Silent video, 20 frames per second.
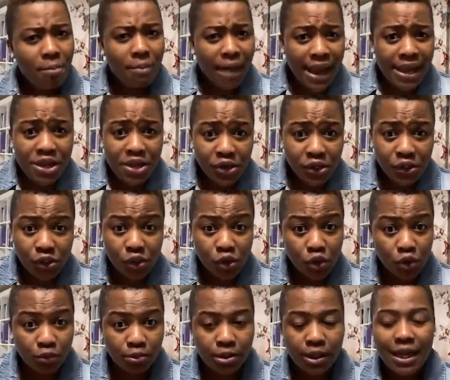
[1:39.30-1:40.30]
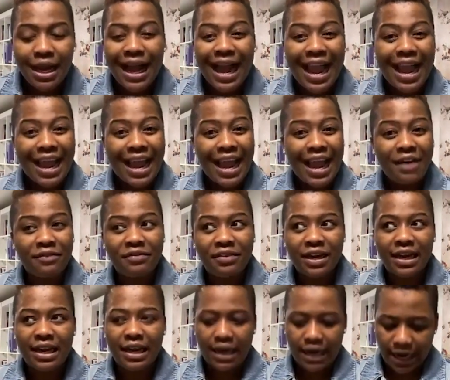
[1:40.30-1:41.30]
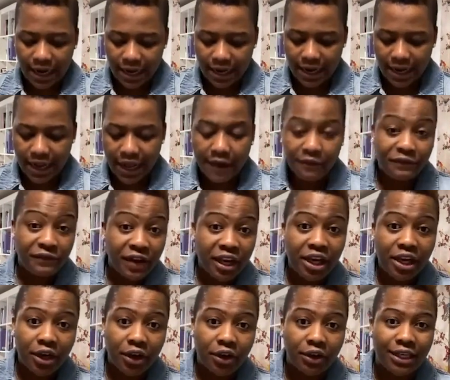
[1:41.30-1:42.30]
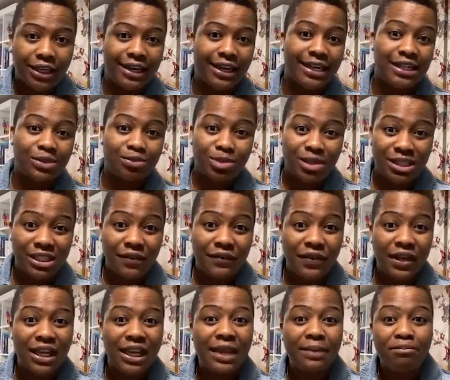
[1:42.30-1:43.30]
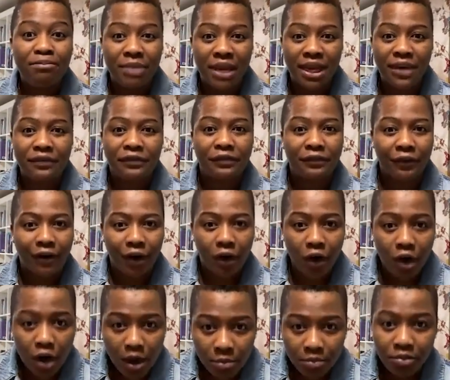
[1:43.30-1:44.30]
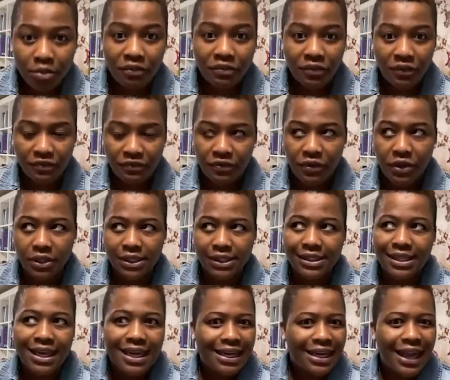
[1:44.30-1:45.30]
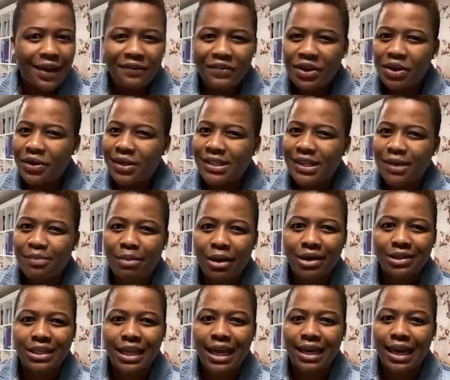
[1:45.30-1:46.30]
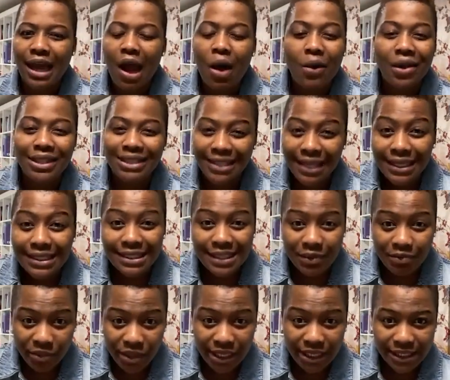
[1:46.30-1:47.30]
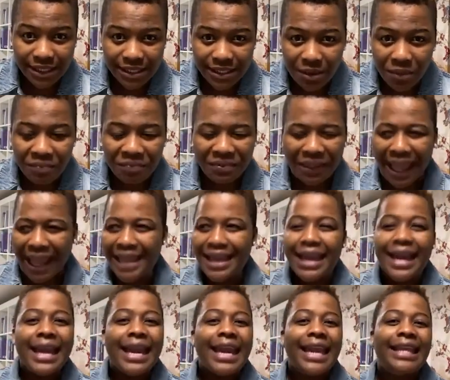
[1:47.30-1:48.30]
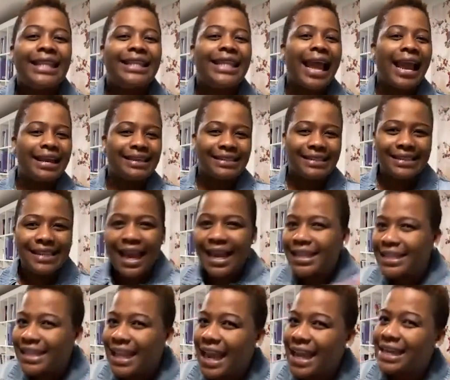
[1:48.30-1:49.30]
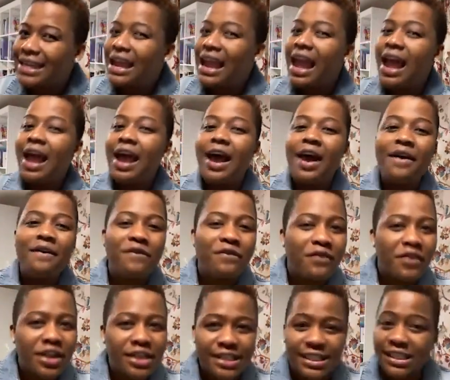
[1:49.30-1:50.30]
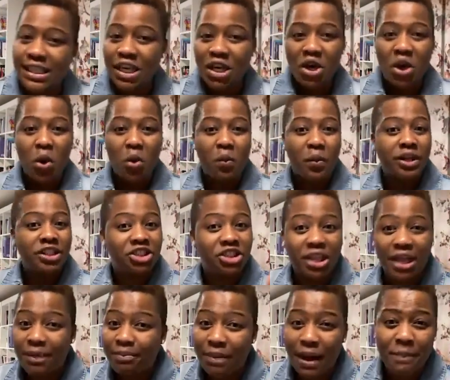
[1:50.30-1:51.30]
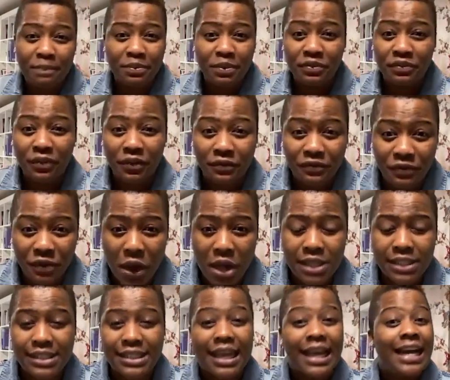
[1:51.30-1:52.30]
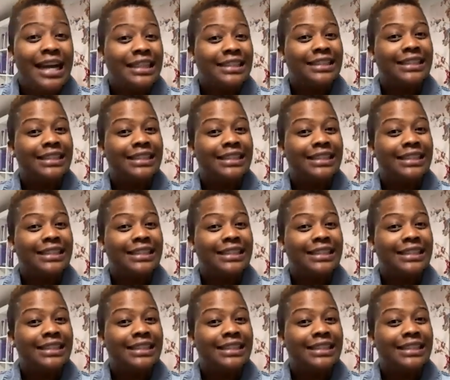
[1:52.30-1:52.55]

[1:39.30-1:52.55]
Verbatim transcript: On my YouTube, I have A, a video that I specifically made for proof of funds. That video is about an hour thirty minutes. Like, it dissected every single question about proof of funds,